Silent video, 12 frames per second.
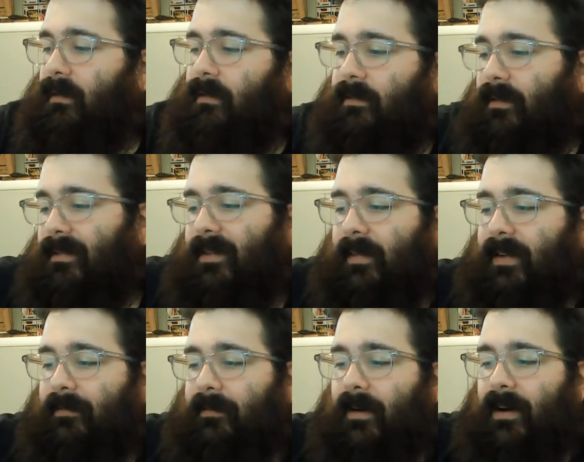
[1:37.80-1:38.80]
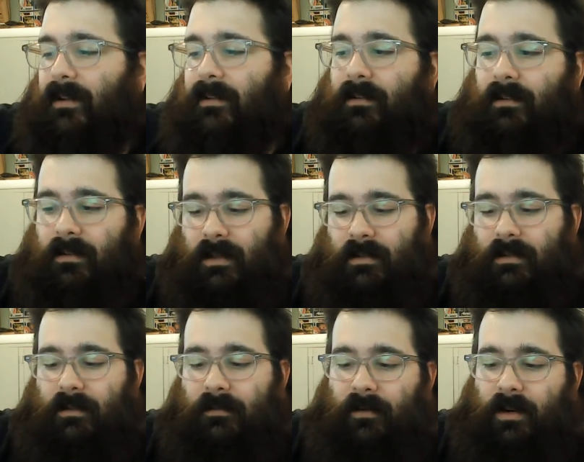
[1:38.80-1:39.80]
So just something fun and
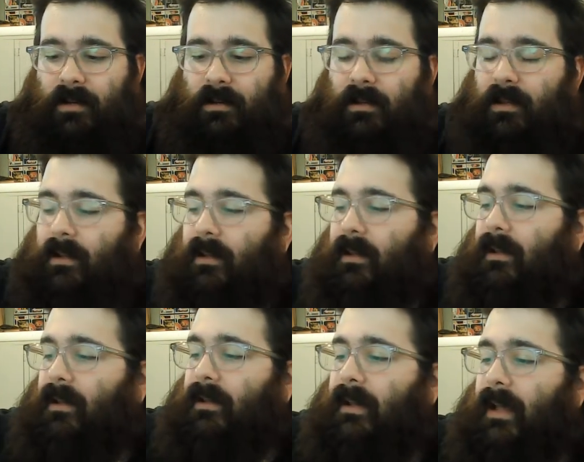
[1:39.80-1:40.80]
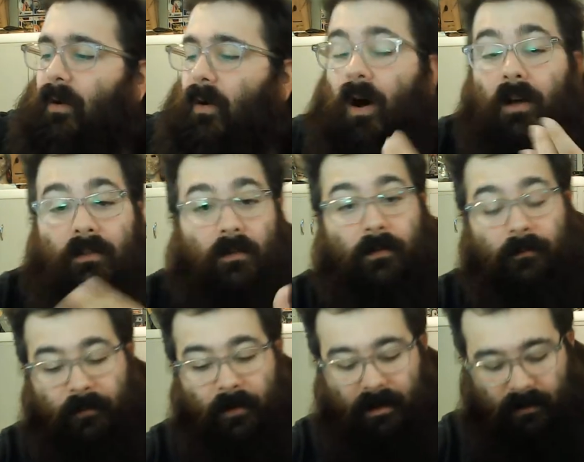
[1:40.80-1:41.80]
different. Now, also from
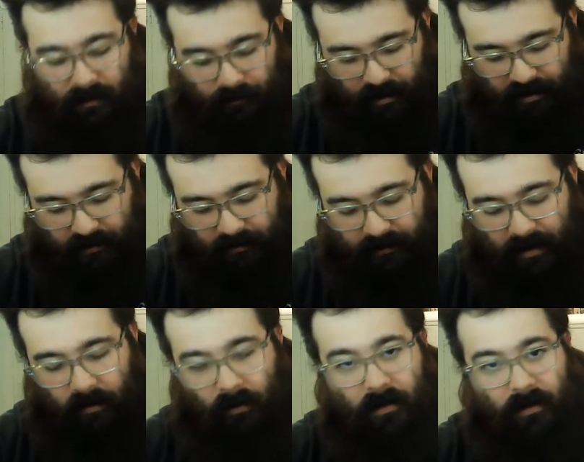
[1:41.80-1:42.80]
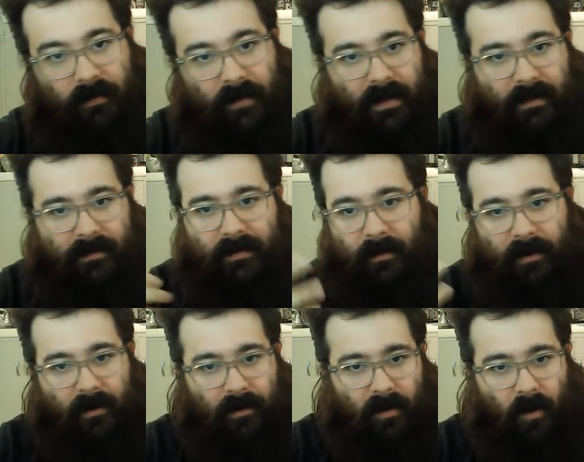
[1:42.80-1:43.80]
Friend Club Records, I ordered this. Now, I
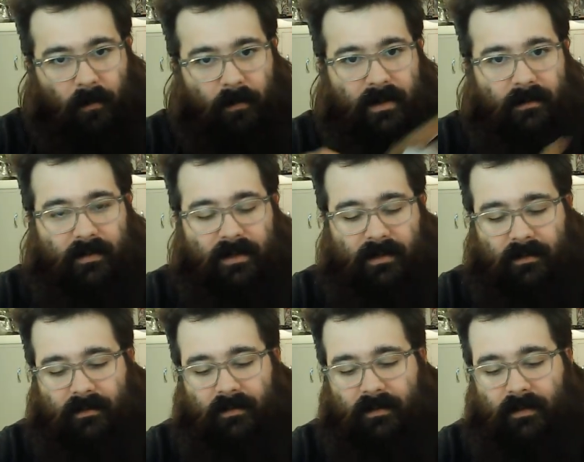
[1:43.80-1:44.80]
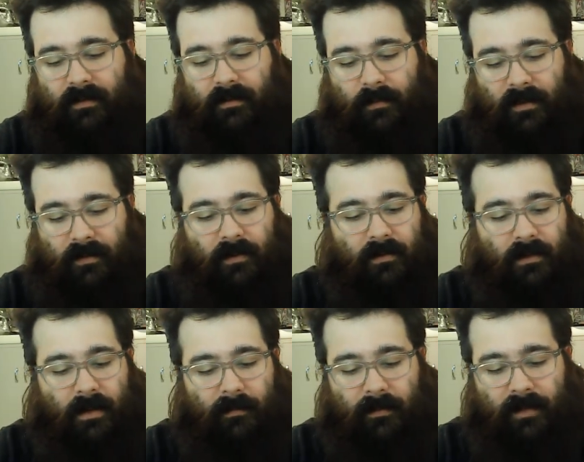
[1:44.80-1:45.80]
already opened it because this is my third
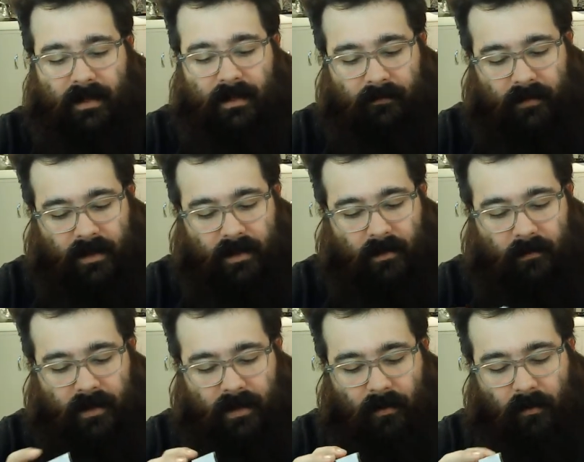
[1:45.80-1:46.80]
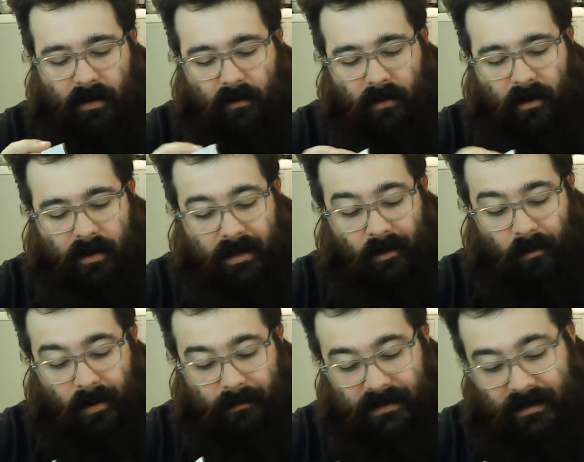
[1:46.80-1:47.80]
attempt at making a video that I don't get
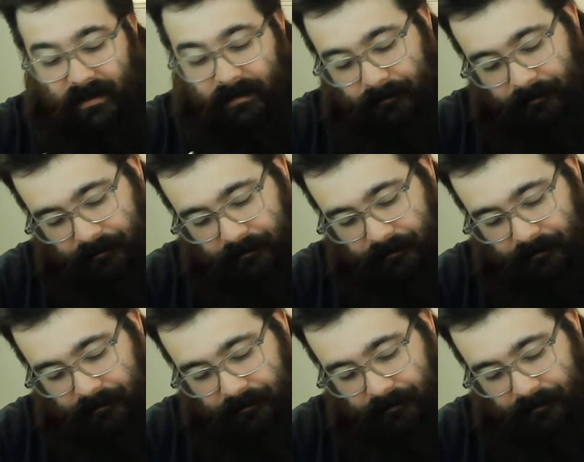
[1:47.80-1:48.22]
interrupted in.